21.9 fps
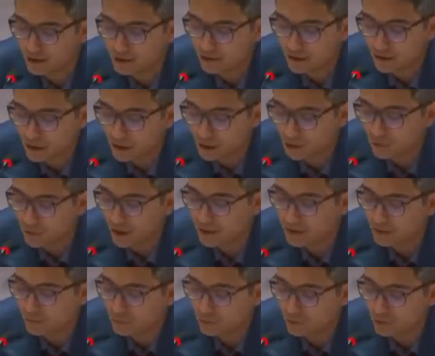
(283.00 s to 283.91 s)
The
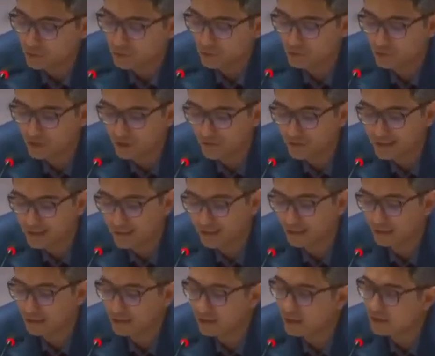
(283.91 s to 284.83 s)
U.S. approved of
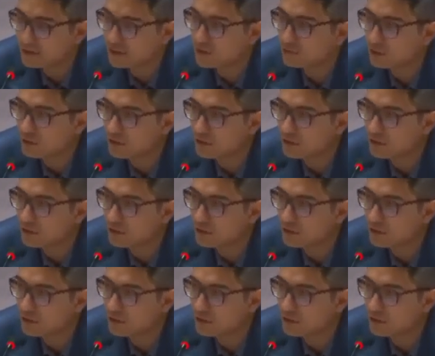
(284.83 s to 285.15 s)
sending cluster